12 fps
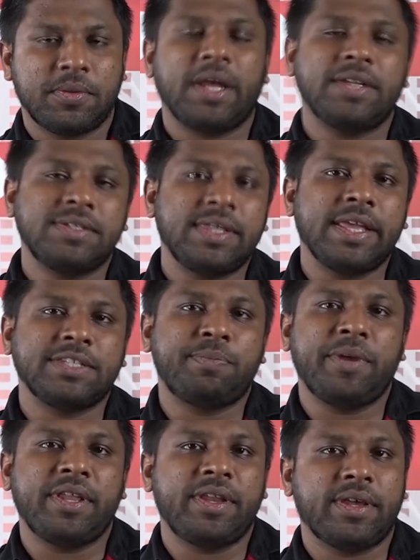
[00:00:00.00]
That's the
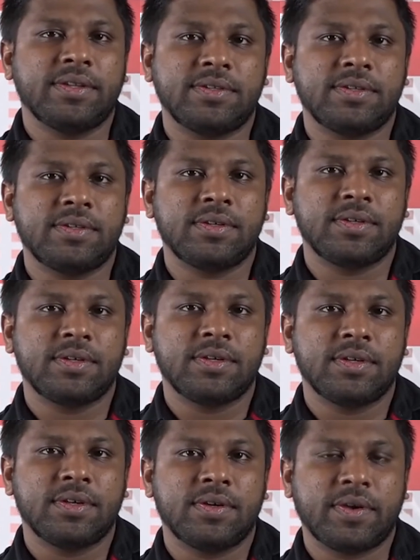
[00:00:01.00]
experience.
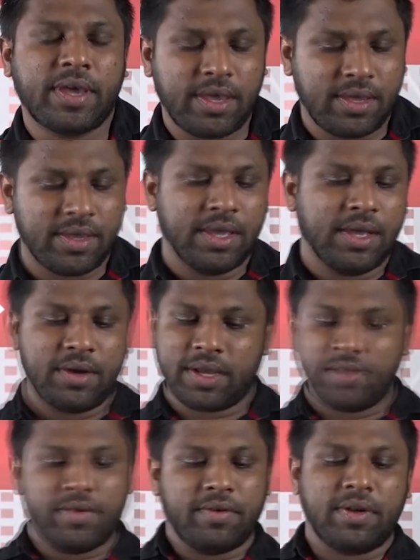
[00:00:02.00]
Okay,
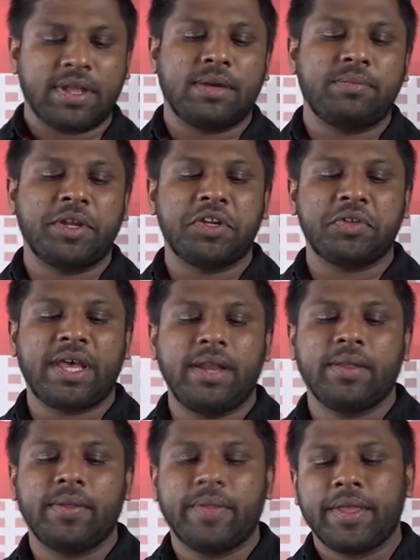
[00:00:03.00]
we will come into
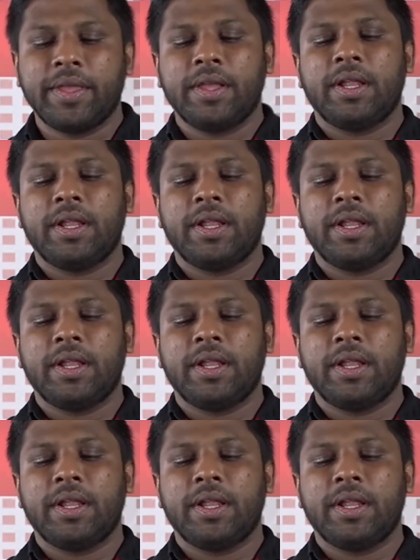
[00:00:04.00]
that.